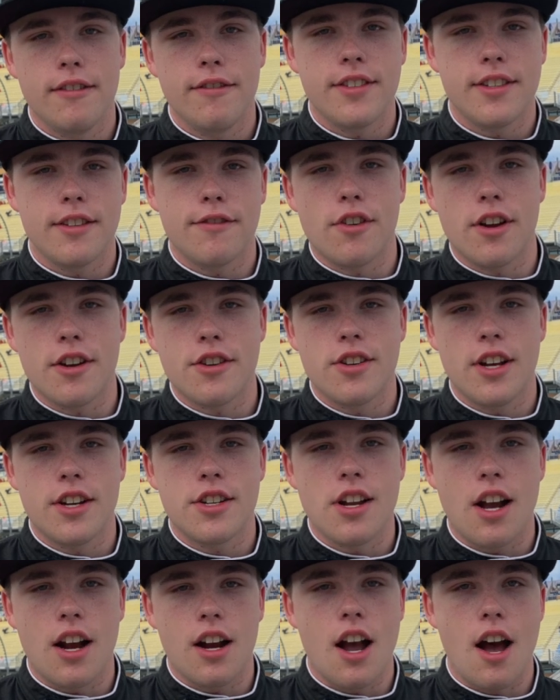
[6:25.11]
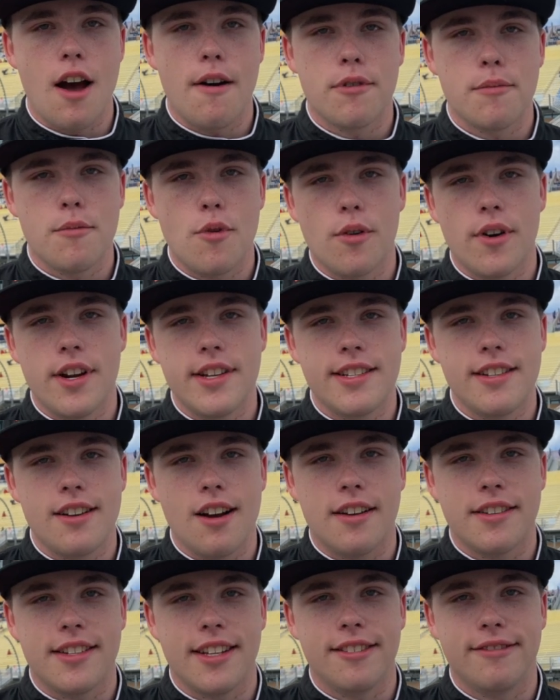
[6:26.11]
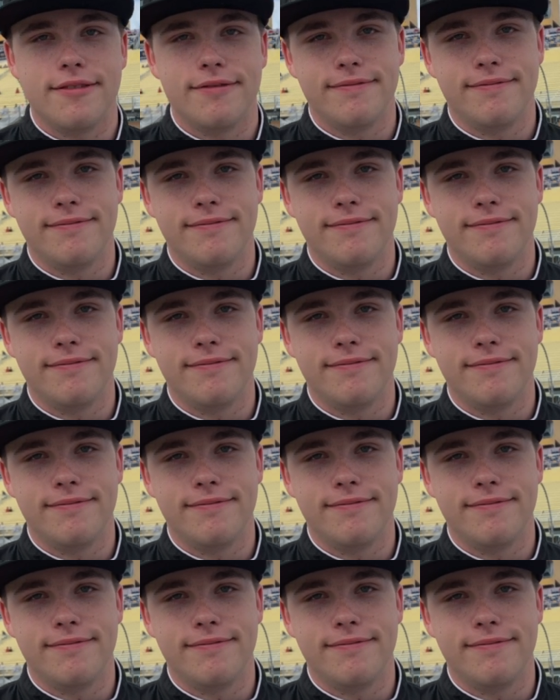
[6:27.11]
Visit frontstretch.com for more racing content.